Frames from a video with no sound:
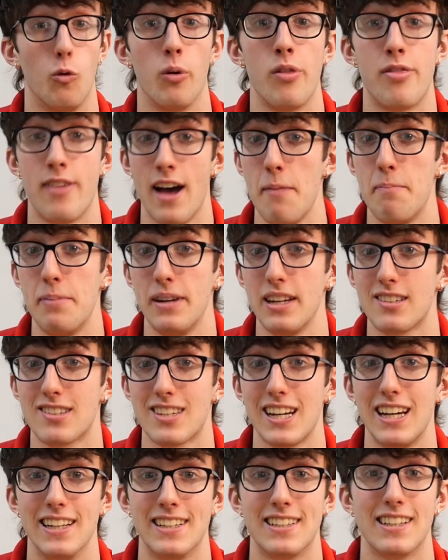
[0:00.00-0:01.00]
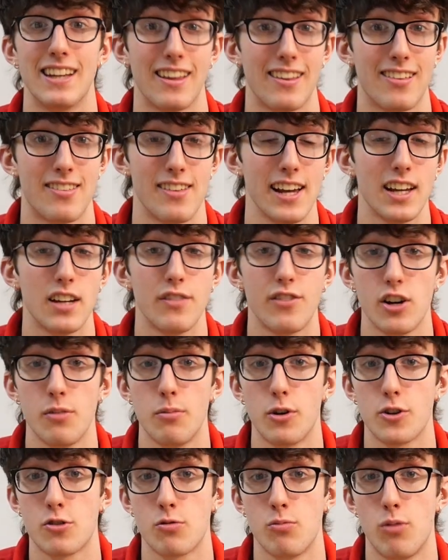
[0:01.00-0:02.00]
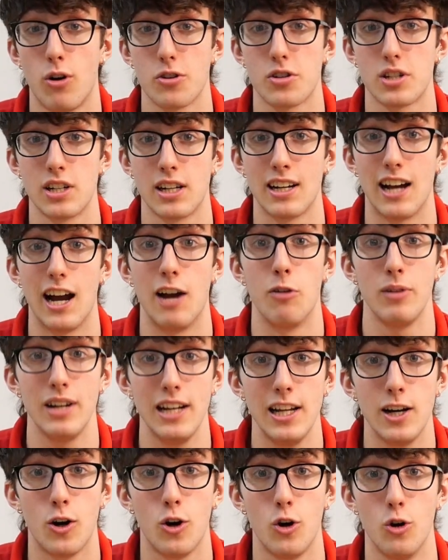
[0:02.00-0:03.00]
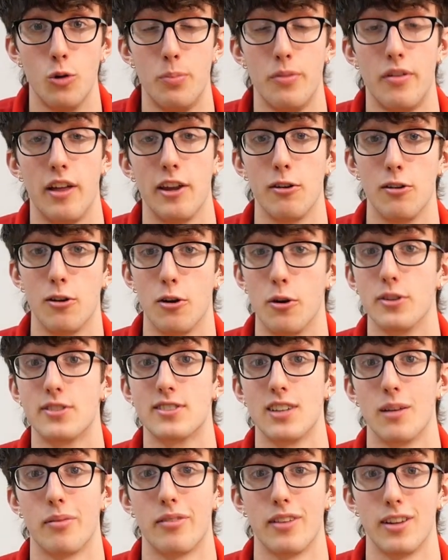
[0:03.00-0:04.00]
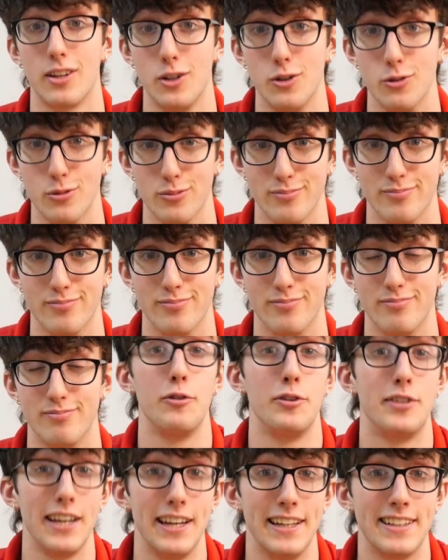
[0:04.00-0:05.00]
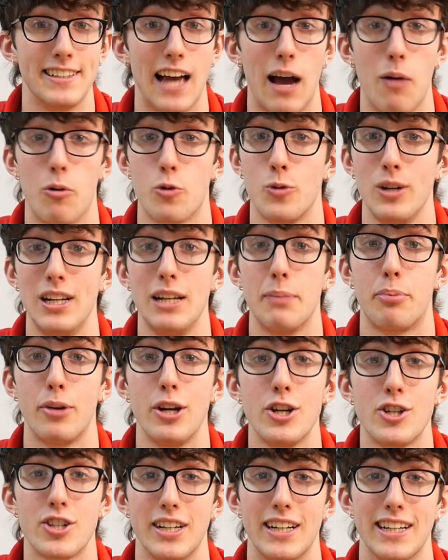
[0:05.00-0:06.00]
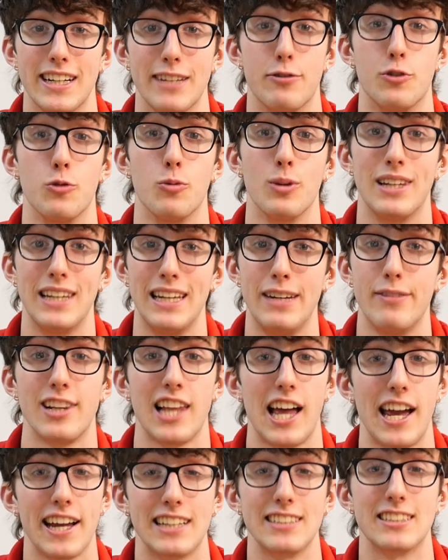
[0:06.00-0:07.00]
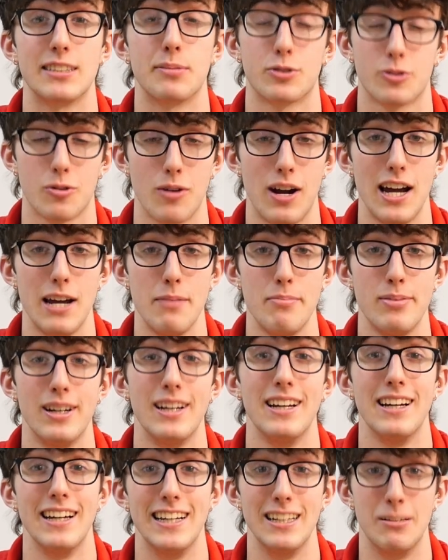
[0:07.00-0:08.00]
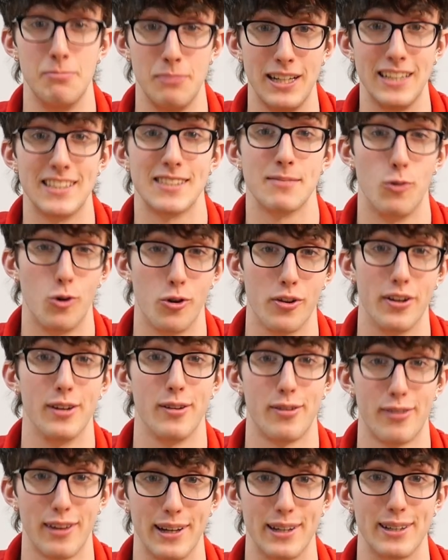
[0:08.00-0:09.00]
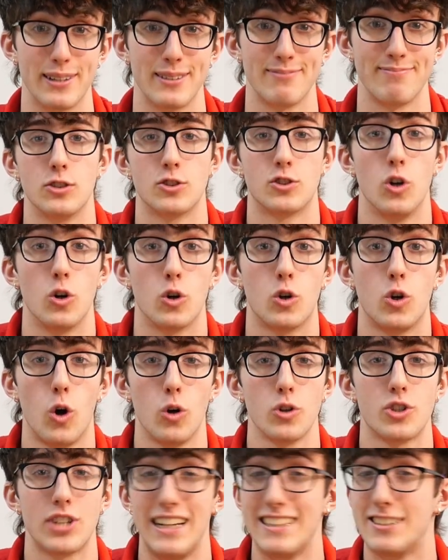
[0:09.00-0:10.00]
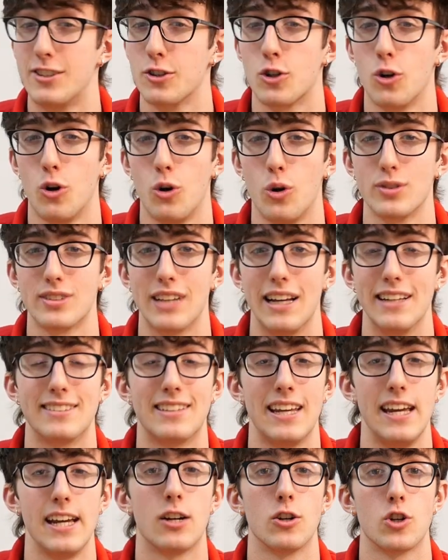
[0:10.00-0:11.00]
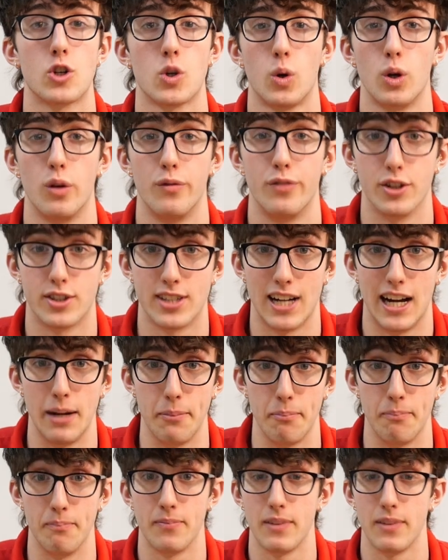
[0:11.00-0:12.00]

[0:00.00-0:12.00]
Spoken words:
With that being said, thank you very much for watching. I really hope that you learned something new. If you did, I would really appreciate it if you would leave a like and subscribe. It means more than you think. So go chase your goals and take control of your time.